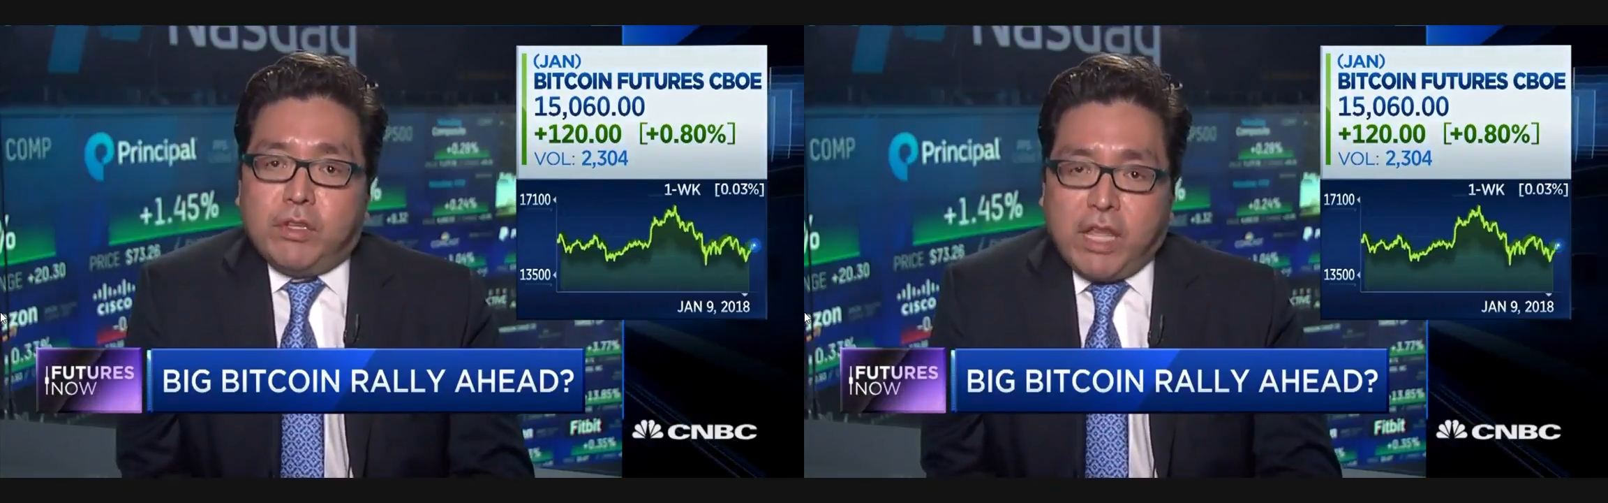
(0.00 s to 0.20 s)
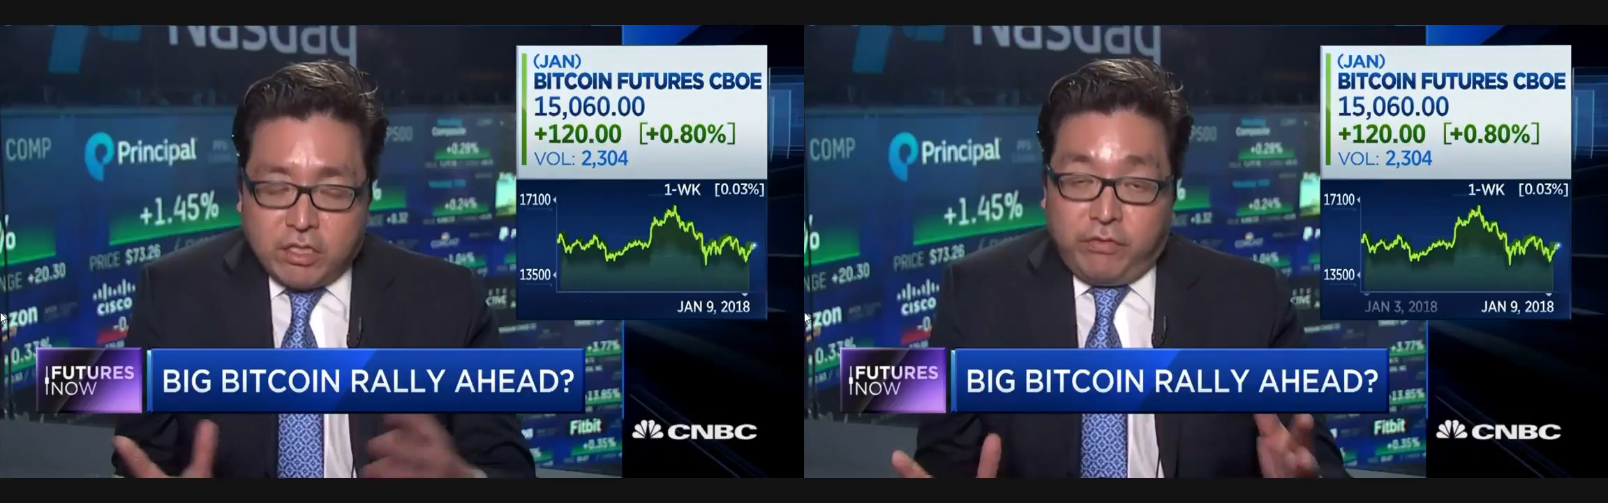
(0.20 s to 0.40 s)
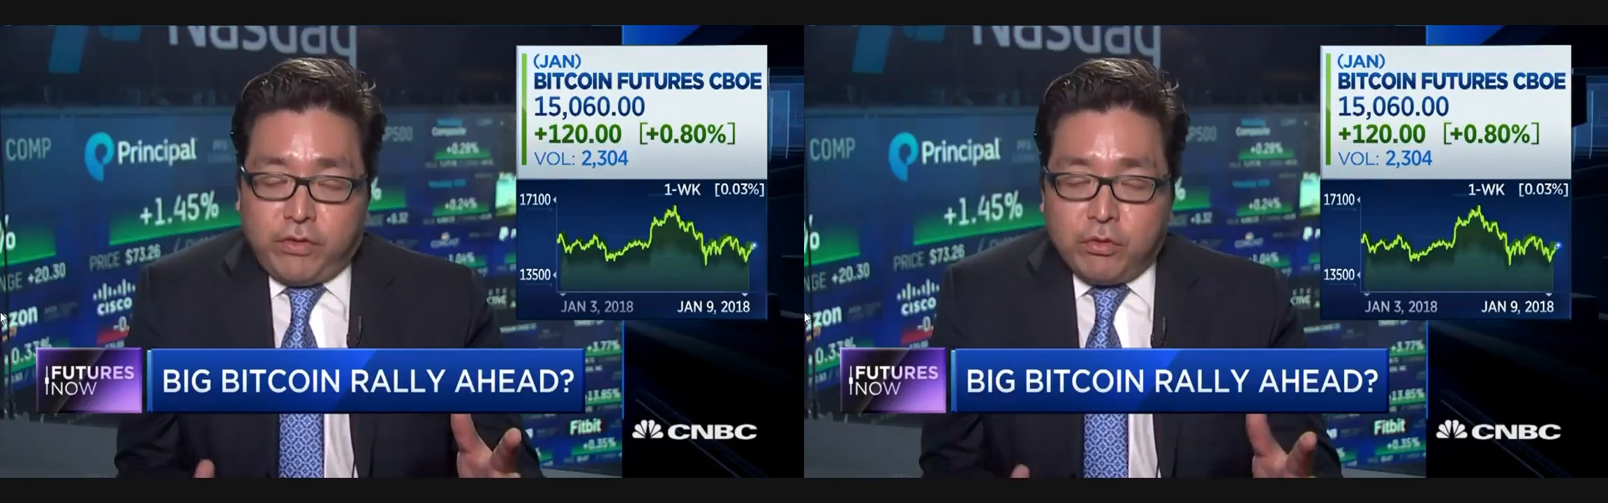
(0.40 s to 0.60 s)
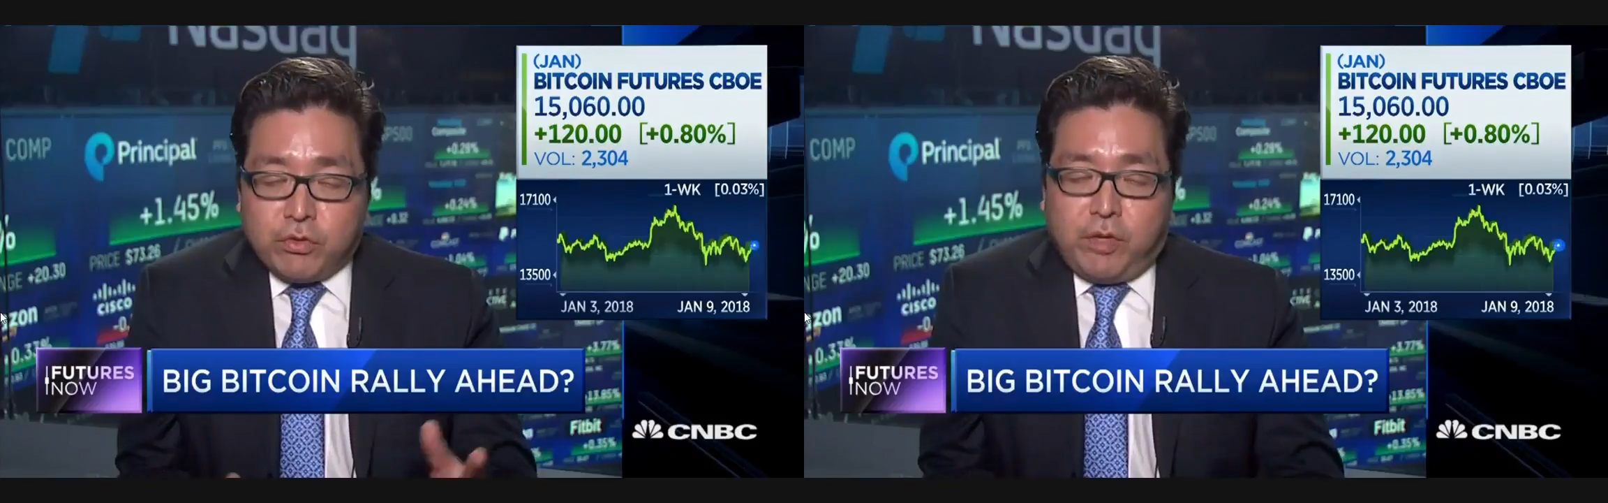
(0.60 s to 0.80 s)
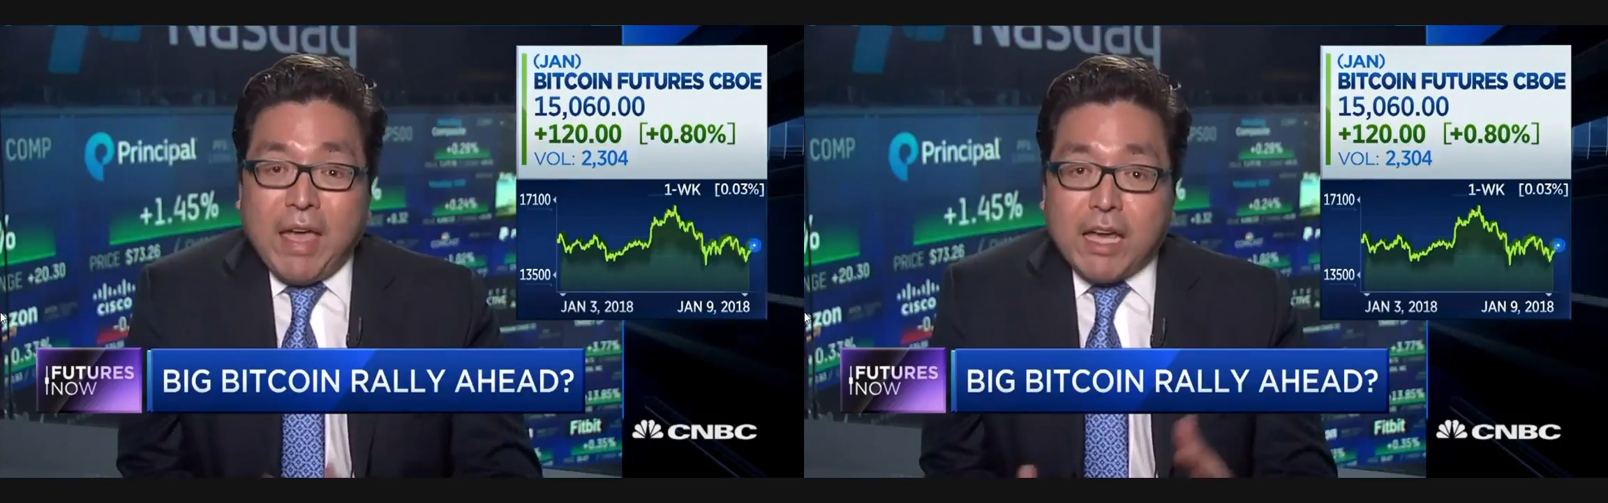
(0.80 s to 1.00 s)
that's
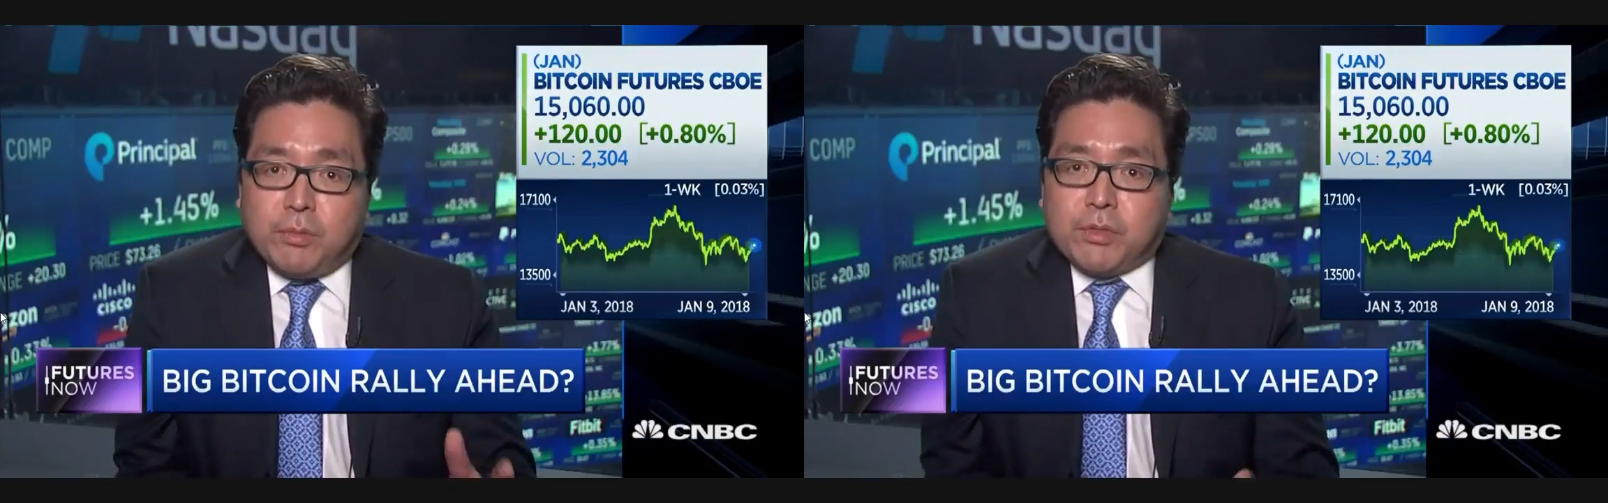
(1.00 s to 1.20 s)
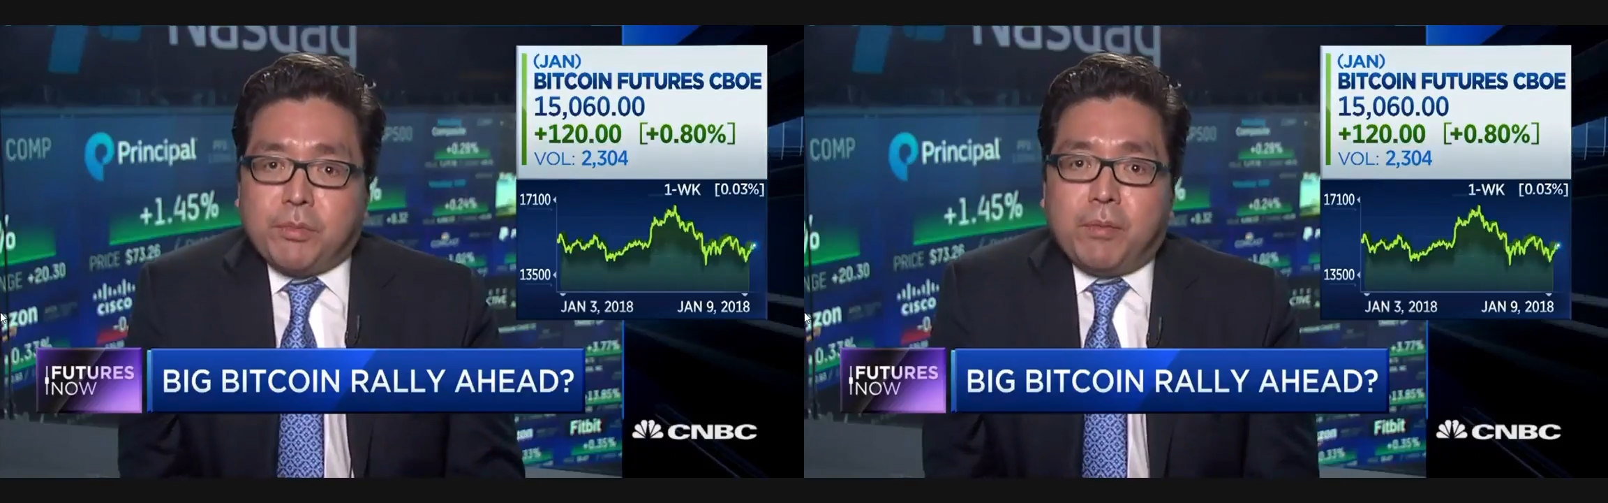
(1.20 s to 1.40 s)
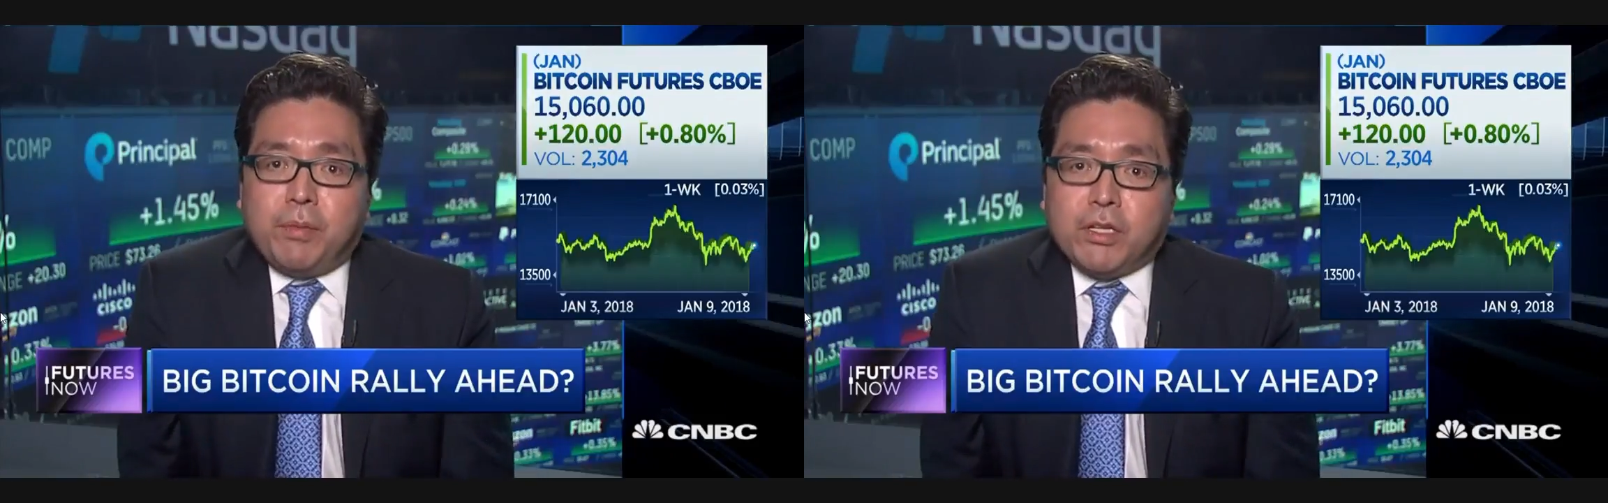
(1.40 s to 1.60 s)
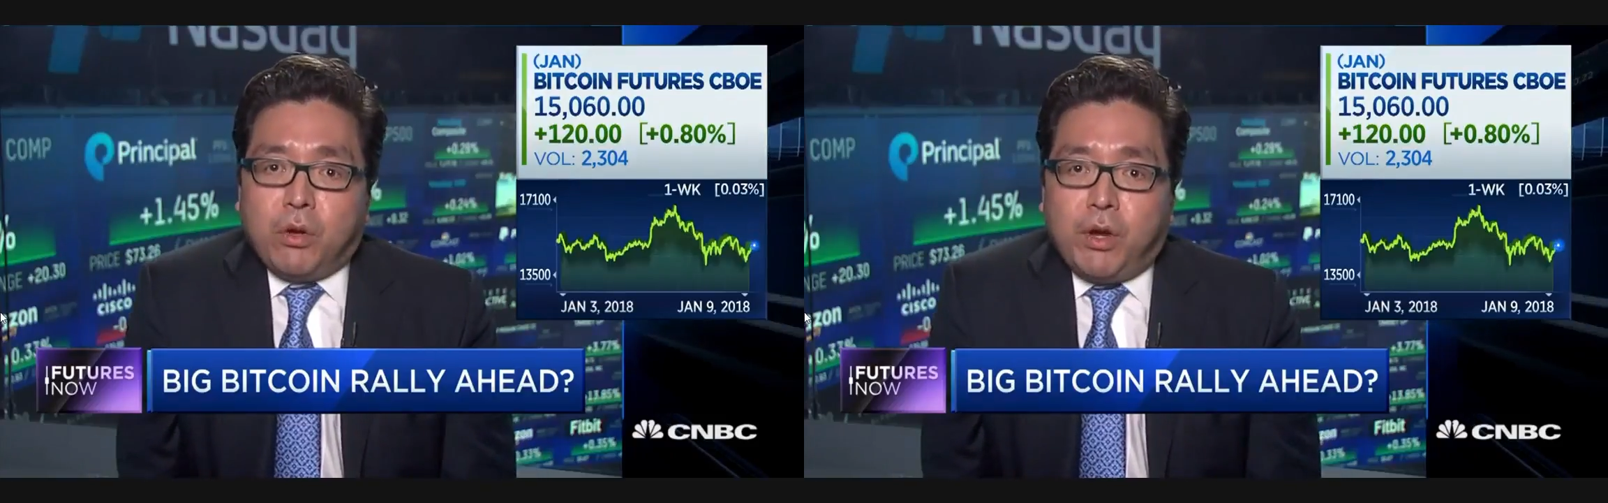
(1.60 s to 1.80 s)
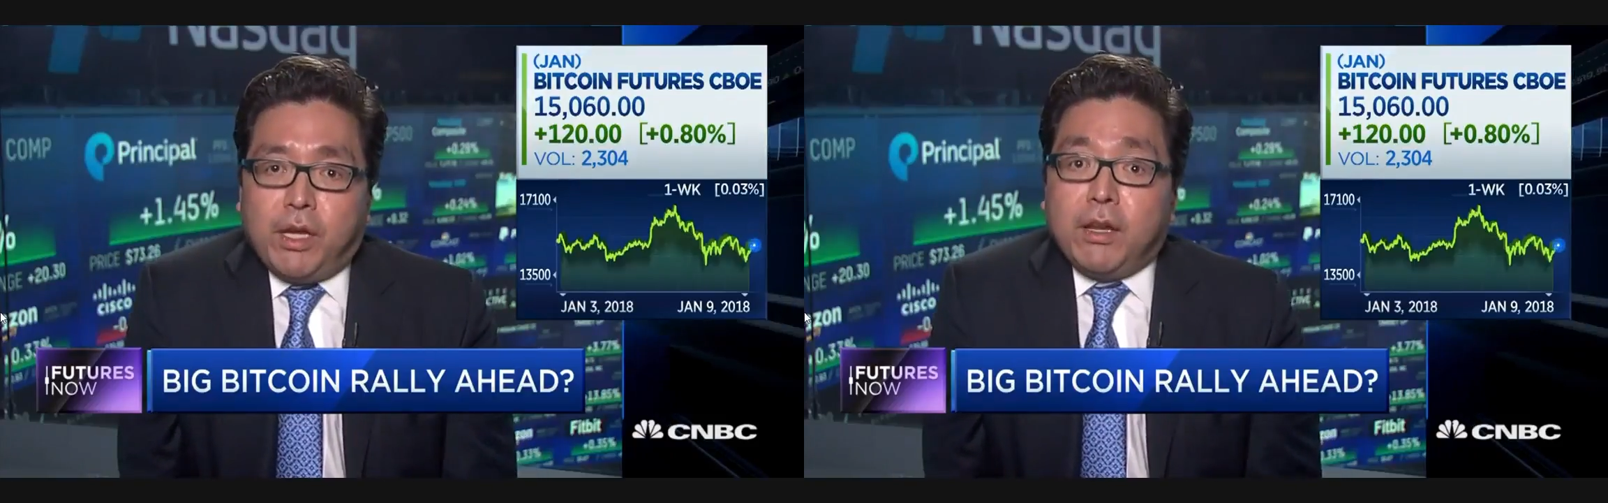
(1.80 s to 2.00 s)
the maximum supply of
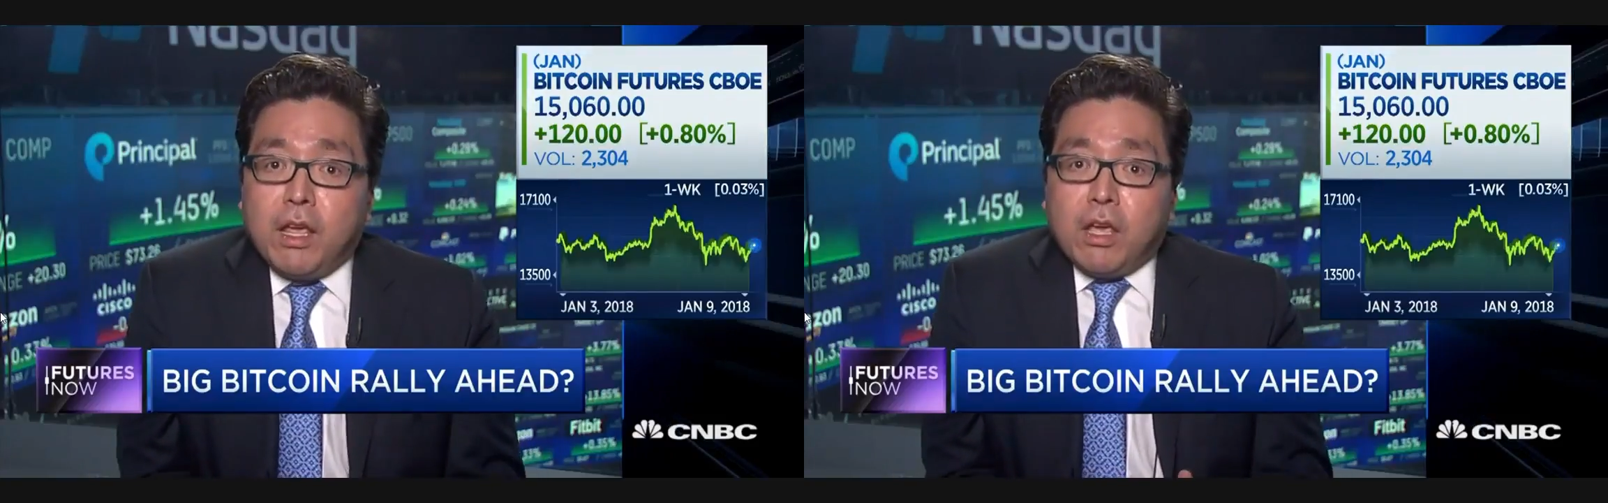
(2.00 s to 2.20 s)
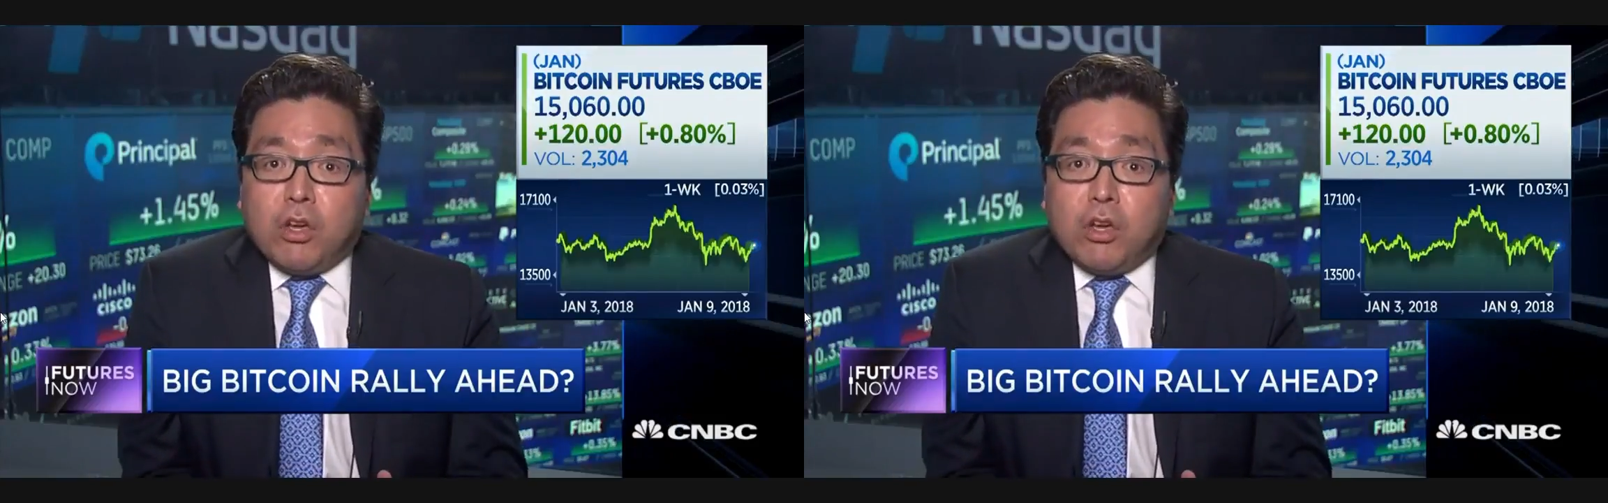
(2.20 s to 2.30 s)
Bitcoin,